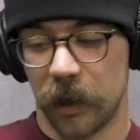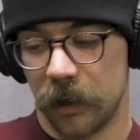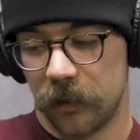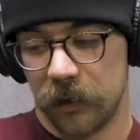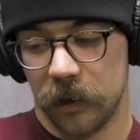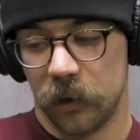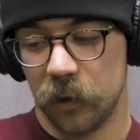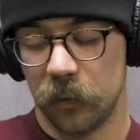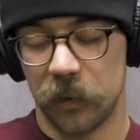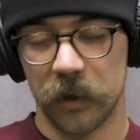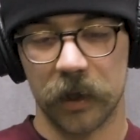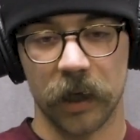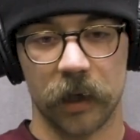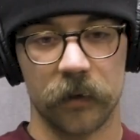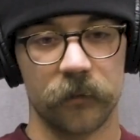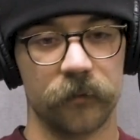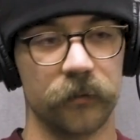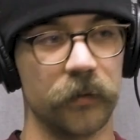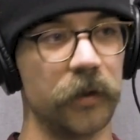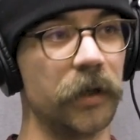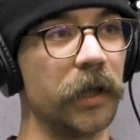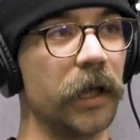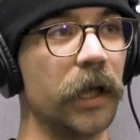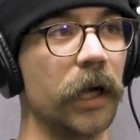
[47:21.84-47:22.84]
I think would be kind of
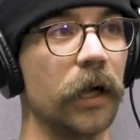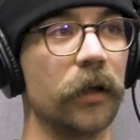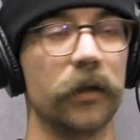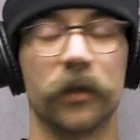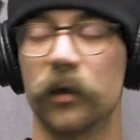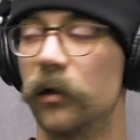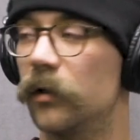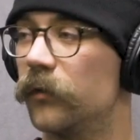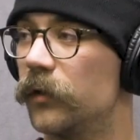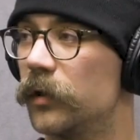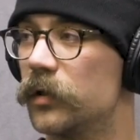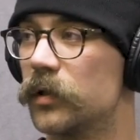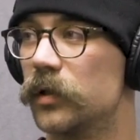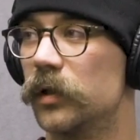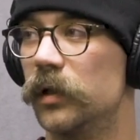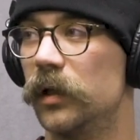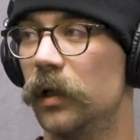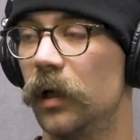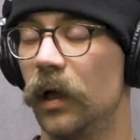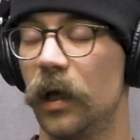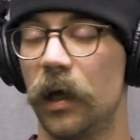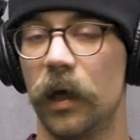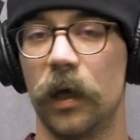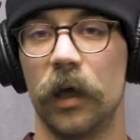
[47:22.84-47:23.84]
fun to get out there eventually.
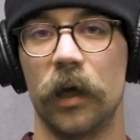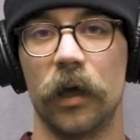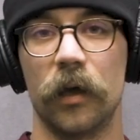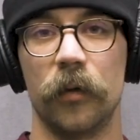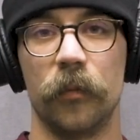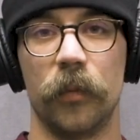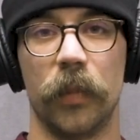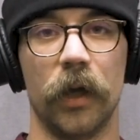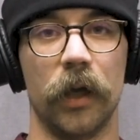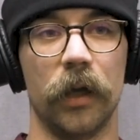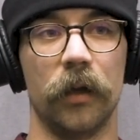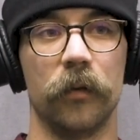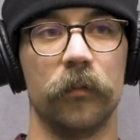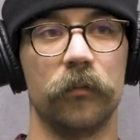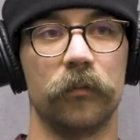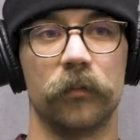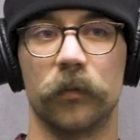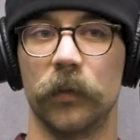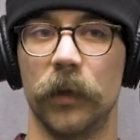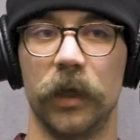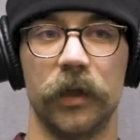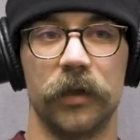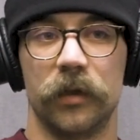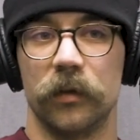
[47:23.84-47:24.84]
Yeah, but
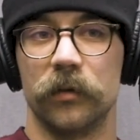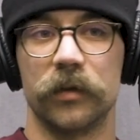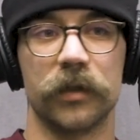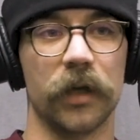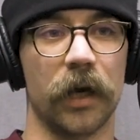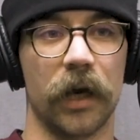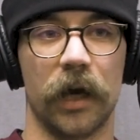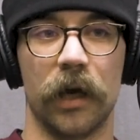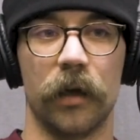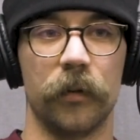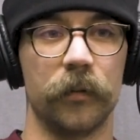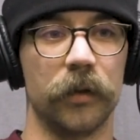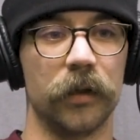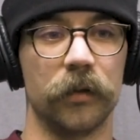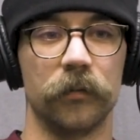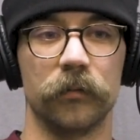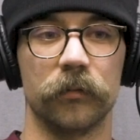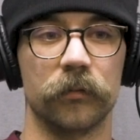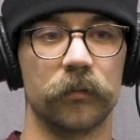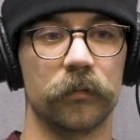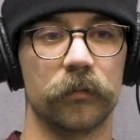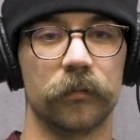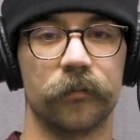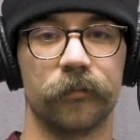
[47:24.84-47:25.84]
in due time, and
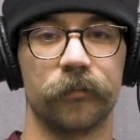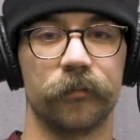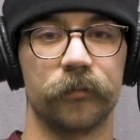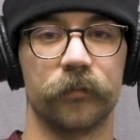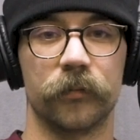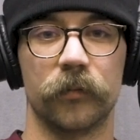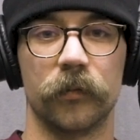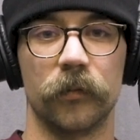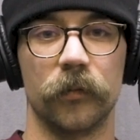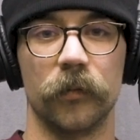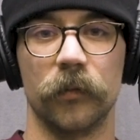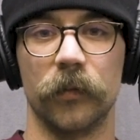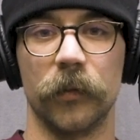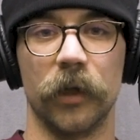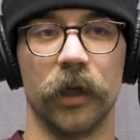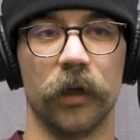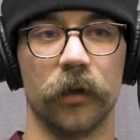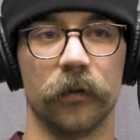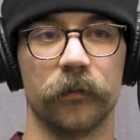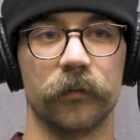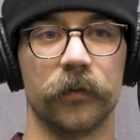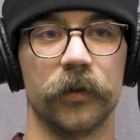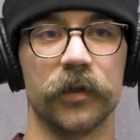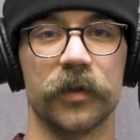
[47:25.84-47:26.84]
you
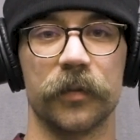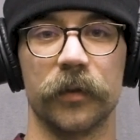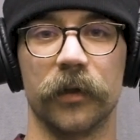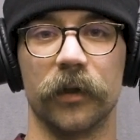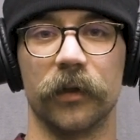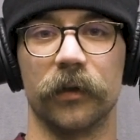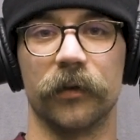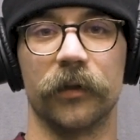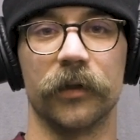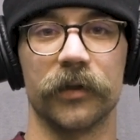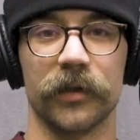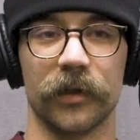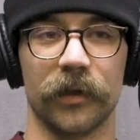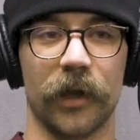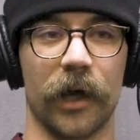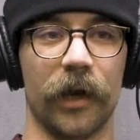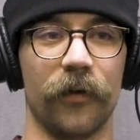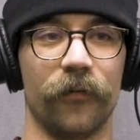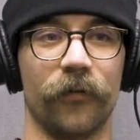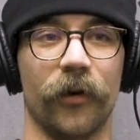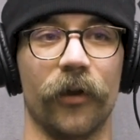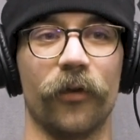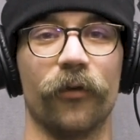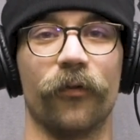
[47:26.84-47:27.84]
know, there's a lot
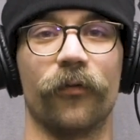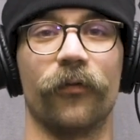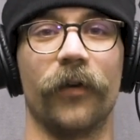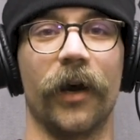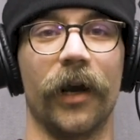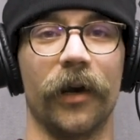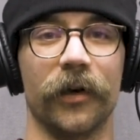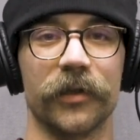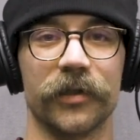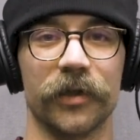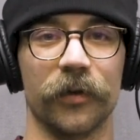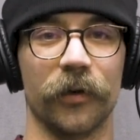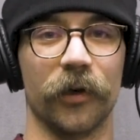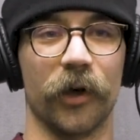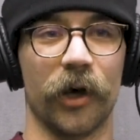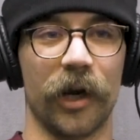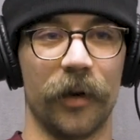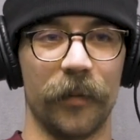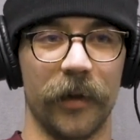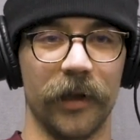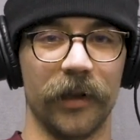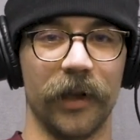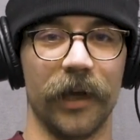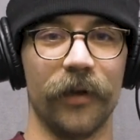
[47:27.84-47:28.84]
of other fires going on
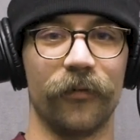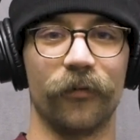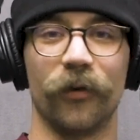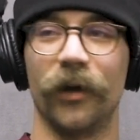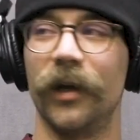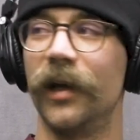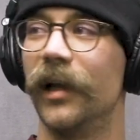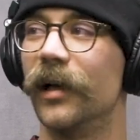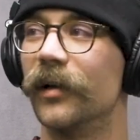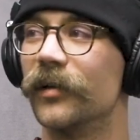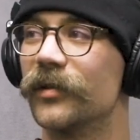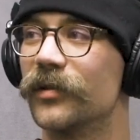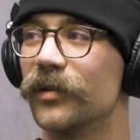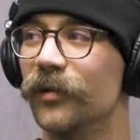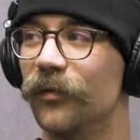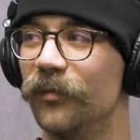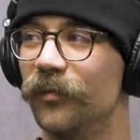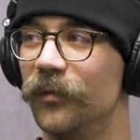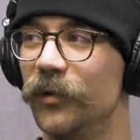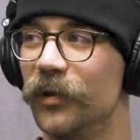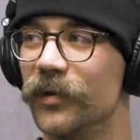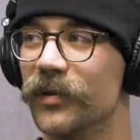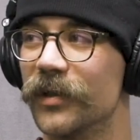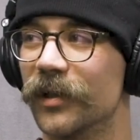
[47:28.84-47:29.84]
in my life right now. So
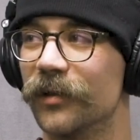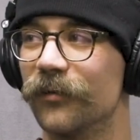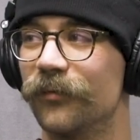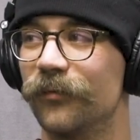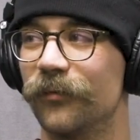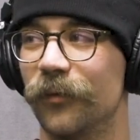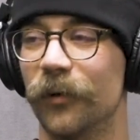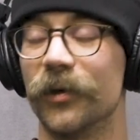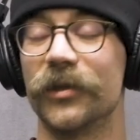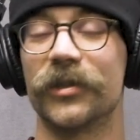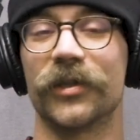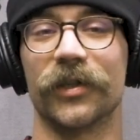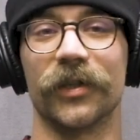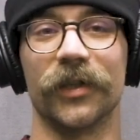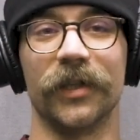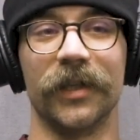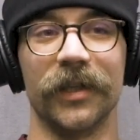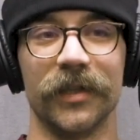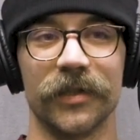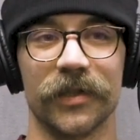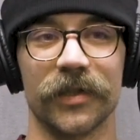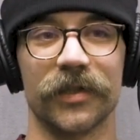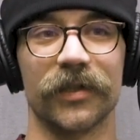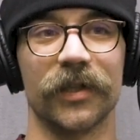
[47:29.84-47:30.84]
music,
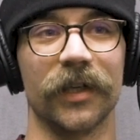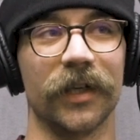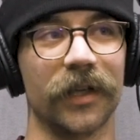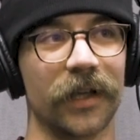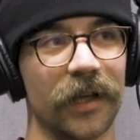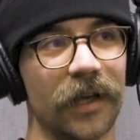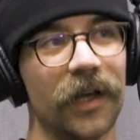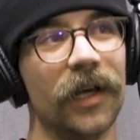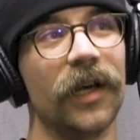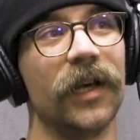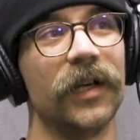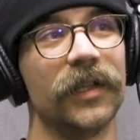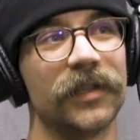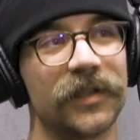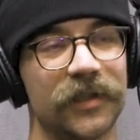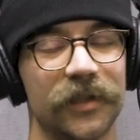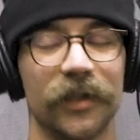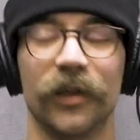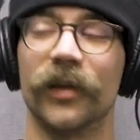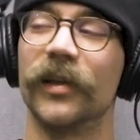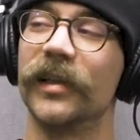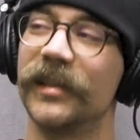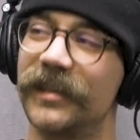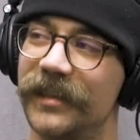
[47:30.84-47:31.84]
unfortunately, is just like
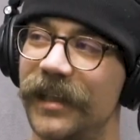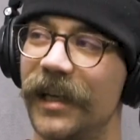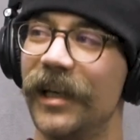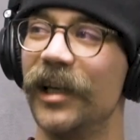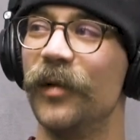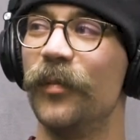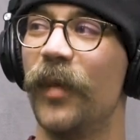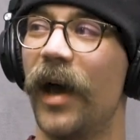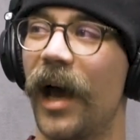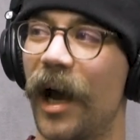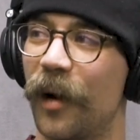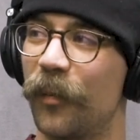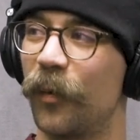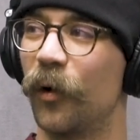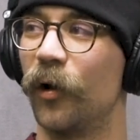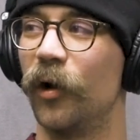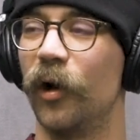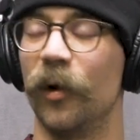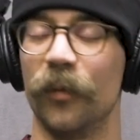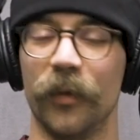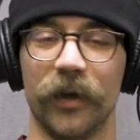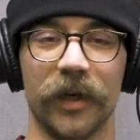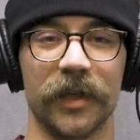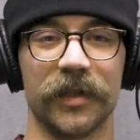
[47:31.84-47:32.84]
still the steady back
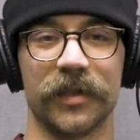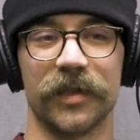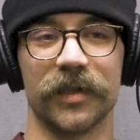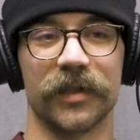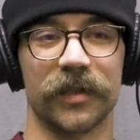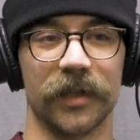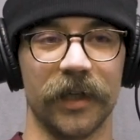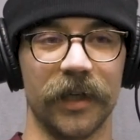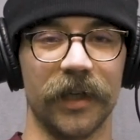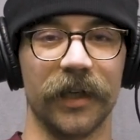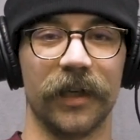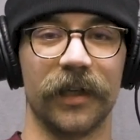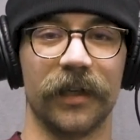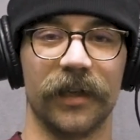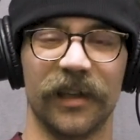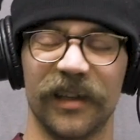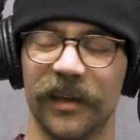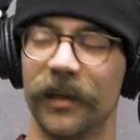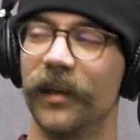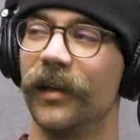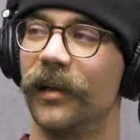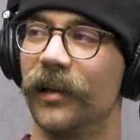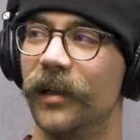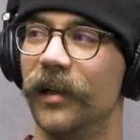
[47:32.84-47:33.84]
burner, but it's just like.
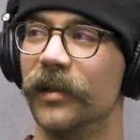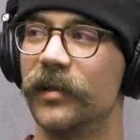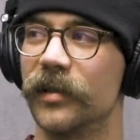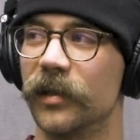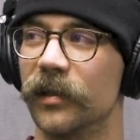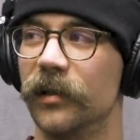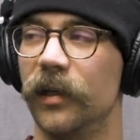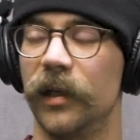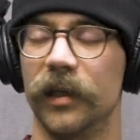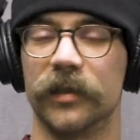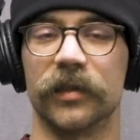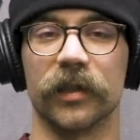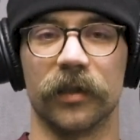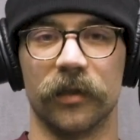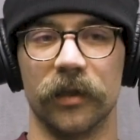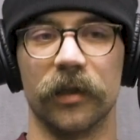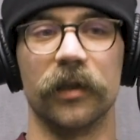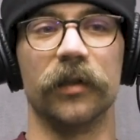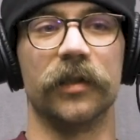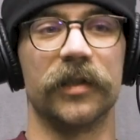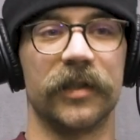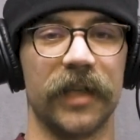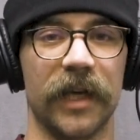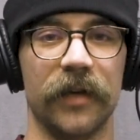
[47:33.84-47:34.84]
It's a
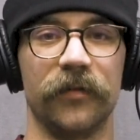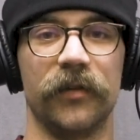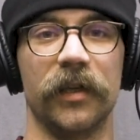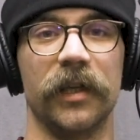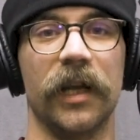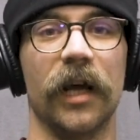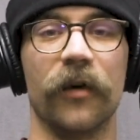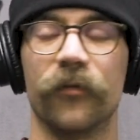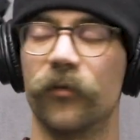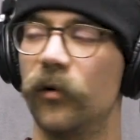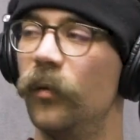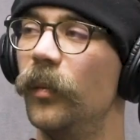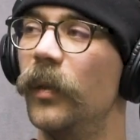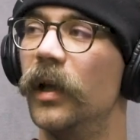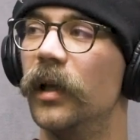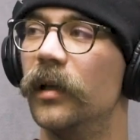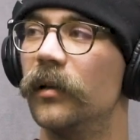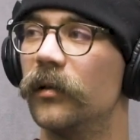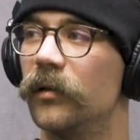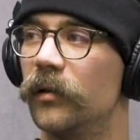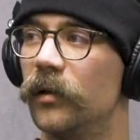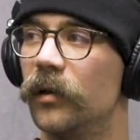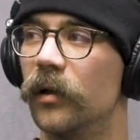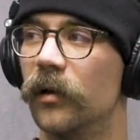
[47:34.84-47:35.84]
good safety net for me.
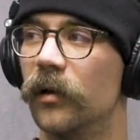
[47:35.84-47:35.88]
Yeah. You